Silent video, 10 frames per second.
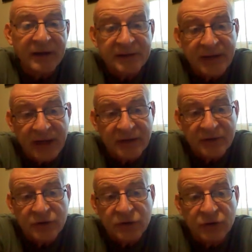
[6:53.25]
It
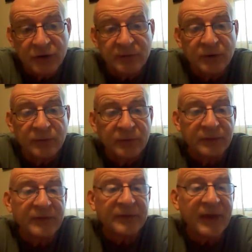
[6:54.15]
has its German
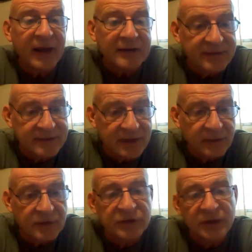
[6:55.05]
roots. It has its
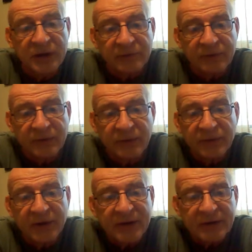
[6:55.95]
Christian
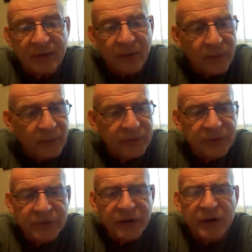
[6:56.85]
influence, and it's all
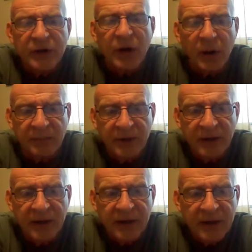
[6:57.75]
stirred up
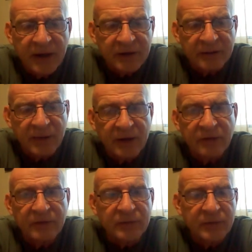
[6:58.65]
to make
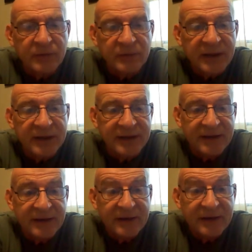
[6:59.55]
a unique